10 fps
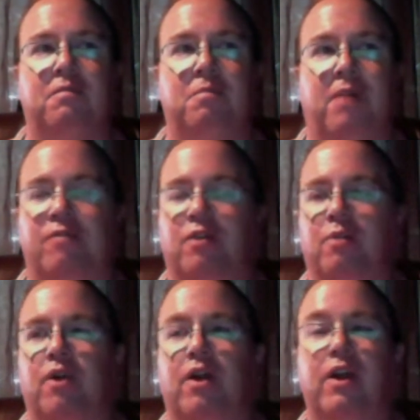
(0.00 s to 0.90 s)
platform
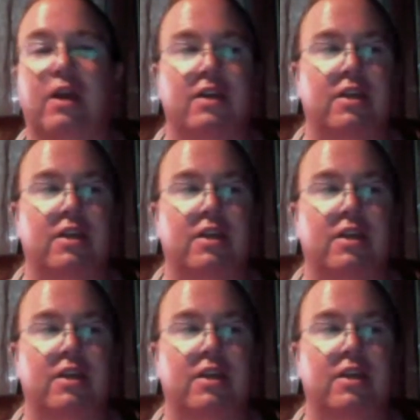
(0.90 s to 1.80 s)
where you
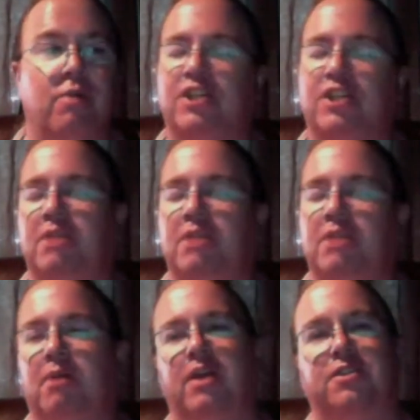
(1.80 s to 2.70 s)
wrote static HTML
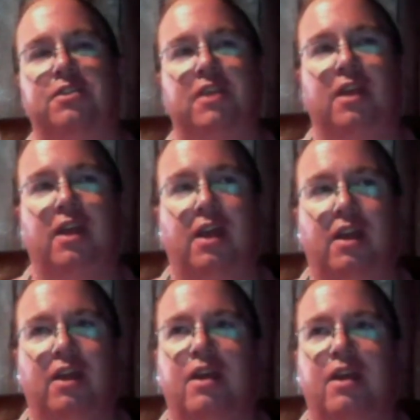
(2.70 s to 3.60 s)
pages
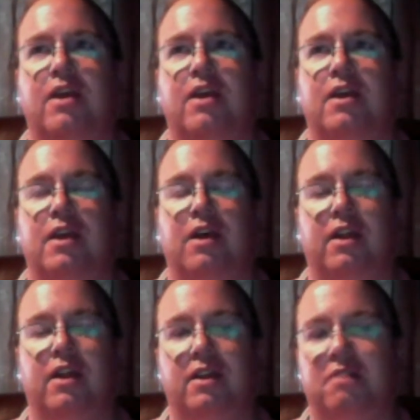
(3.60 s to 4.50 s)
and
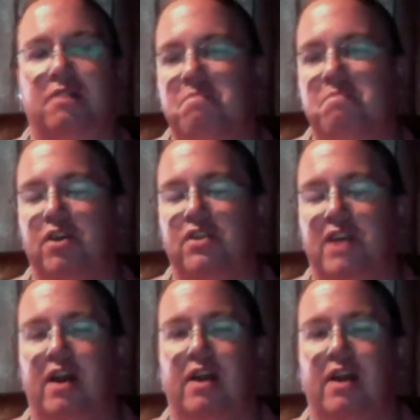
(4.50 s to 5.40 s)
then put those
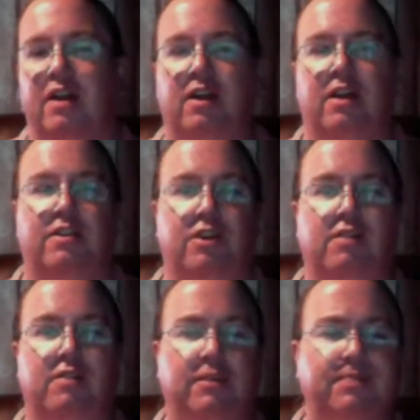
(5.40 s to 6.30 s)
out on the
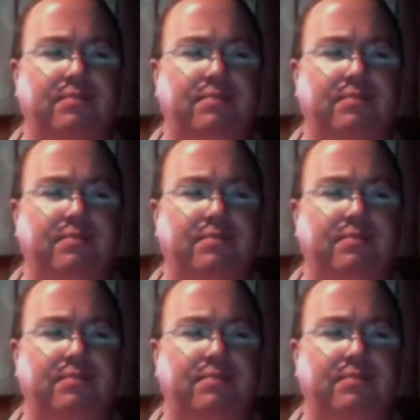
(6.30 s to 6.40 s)
server.